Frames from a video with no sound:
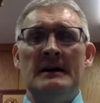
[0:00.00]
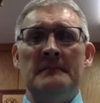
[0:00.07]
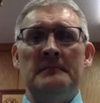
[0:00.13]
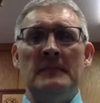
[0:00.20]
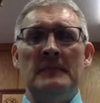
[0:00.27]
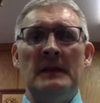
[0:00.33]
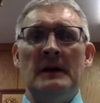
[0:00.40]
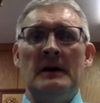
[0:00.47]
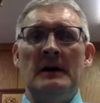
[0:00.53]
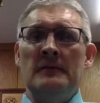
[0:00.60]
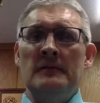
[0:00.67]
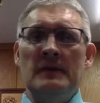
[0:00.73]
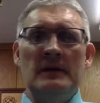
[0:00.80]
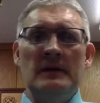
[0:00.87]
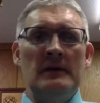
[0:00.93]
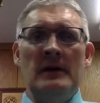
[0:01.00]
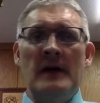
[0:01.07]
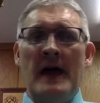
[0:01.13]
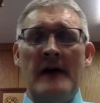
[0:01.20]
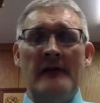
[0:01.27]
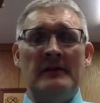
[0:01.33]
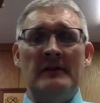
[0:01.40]
you
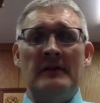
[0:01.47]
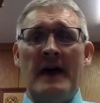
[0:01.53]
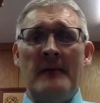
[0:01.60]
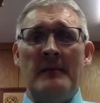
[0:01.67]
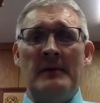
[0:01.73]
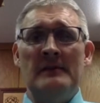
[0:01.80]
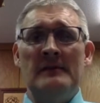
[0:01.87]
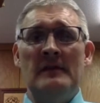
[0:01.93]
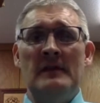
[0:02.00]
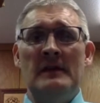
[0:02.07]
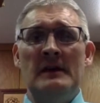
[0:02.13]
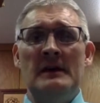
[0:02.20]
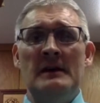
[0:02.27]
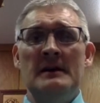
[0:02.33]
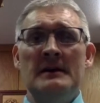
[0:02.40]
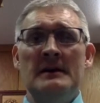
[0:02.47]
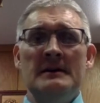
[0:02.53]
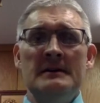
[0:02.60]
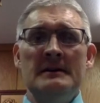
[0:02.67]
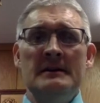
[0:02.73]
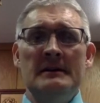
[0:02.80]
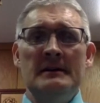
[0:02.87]
have to tap into the
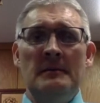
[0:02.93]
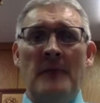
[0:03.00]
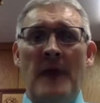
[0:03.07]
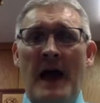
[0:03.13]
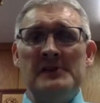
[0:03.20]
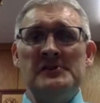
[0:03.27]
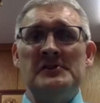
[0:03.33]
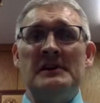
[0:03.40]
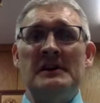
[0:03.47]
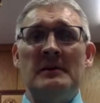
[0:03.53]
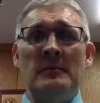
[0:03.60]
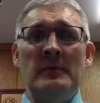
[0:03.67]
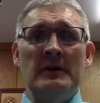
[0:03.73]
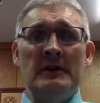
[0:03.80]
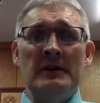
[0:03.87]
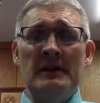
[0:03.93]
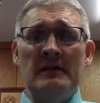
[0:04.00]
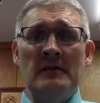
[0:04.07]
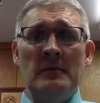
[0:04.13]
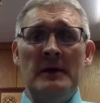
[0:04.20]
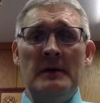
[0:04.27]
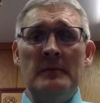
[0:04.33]
passion and ability of the
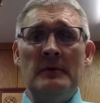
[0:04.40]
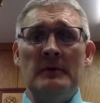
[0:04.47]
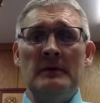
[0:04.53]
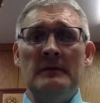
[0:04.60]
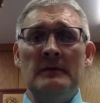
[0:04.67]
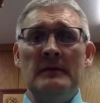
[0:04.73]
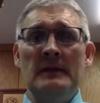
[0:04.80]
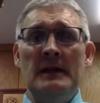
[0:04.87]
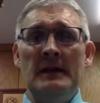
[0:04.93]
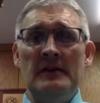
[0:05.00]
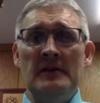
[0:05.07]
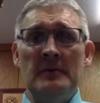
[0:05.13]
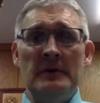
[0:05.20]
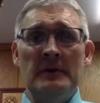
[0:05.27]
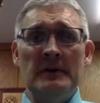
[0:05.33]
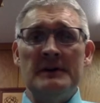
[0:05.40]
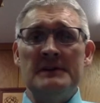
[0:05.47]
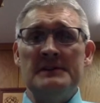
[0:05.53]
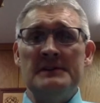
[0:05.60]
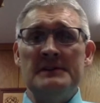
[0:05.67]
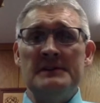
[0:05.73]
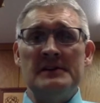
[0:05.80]
people in your
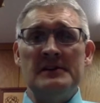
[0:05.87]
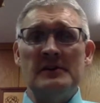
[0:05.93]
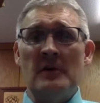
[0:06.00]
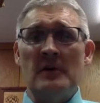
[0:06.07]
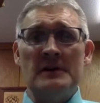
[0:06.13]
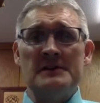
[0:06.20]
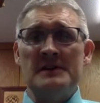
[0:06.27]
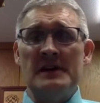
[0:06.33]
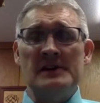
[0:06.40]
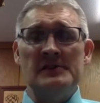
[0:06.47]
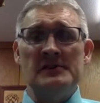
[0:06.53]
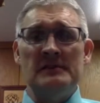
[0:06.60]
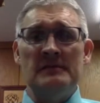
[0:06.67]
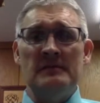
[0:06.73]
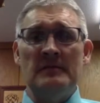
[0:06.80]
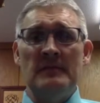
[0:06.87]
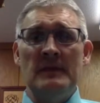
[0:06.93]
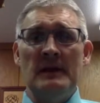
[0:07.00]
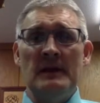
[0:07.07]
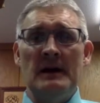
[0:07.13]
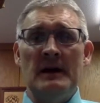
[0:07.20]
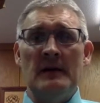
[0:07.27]
buildings and your organization.
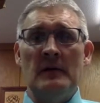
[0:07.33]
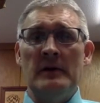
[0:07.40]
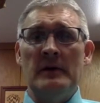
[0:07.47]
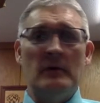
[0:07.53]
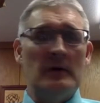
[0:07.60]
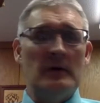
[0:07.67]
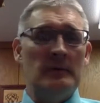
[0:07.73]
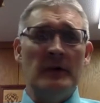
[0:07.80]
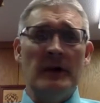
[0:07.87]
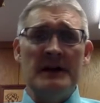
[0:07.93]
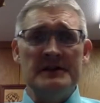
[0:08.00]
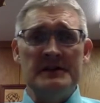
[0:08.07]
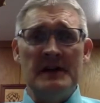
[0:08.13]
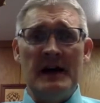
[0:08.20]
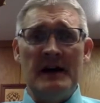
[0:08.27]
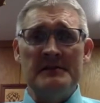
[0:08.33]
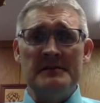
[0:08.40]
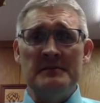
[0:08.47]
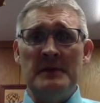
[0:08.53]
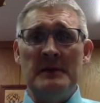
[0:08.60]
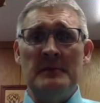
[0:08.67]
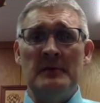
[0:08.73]
We were blessed to have some
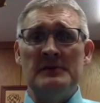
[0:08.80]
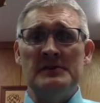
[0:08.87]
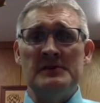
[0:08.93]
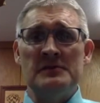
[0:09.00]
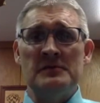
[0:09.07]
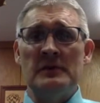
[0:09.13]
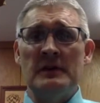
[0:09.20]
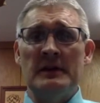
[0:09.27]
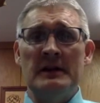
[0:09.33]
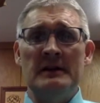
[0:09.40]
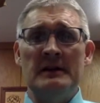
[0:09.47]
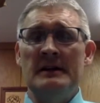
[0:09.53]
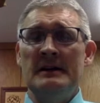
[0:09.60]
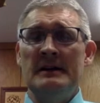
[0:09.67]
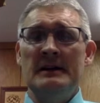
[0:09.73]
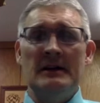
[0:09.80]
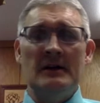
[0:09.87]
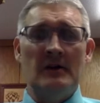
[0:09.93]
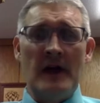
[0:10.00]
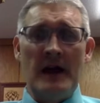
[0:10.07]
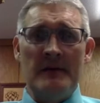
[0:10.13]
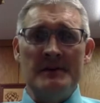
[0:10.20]
people just really
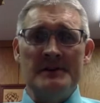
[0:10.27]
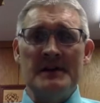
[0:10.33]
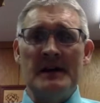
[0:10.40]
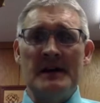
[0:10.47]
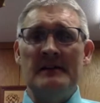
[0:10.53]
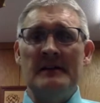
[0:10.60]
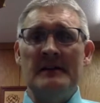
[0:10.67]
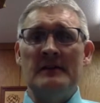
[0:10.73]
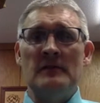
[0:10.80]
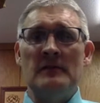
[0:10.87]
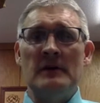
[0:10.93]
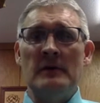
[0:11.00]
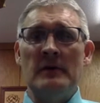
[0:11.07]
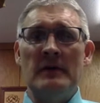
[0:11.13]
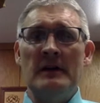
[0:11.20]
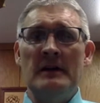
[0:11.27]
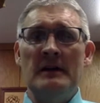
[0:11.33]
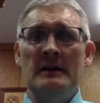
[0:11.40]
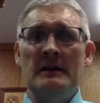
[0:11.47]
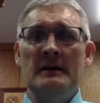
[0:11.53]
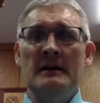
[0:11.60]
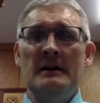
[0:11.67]
grab this idea and run with it.
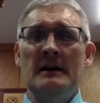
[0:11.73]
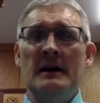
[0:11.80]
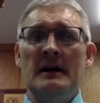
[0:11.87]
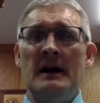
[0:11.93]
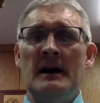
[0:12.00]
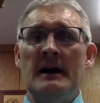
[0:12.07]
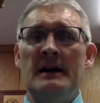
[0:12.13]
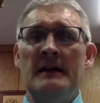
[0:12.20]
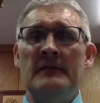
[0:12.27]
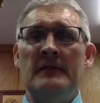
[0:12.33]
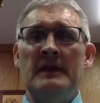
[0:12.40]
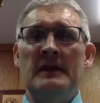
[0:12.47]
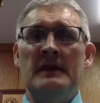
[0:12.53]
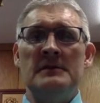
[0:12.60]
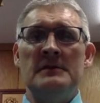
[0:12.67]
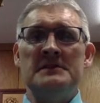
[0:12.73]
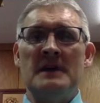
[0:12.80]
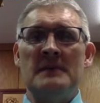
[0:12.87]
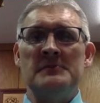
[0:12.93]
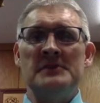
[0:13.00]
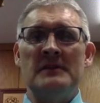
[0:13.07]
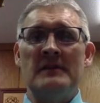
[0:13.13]
If the
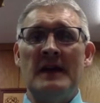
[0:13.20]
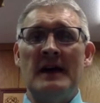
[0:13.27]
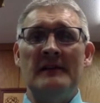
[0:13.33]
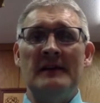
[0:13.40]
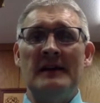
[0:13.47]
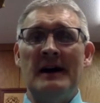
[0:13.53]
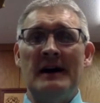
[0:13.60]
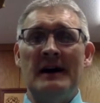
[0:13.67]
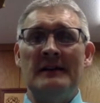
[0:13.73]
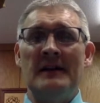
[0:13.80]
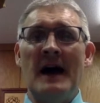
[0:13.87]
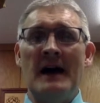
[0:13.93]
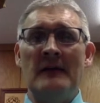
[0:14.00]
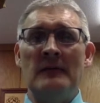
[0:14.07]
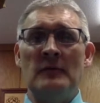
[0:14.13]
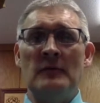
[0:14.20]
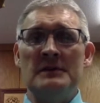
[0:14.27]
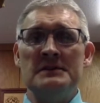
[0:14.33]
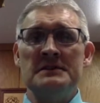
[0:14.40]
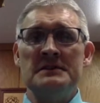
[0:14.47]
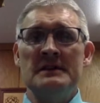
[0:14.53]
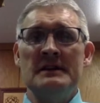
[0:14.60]
reception of the idea I had gotten
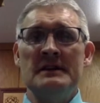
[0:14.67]
was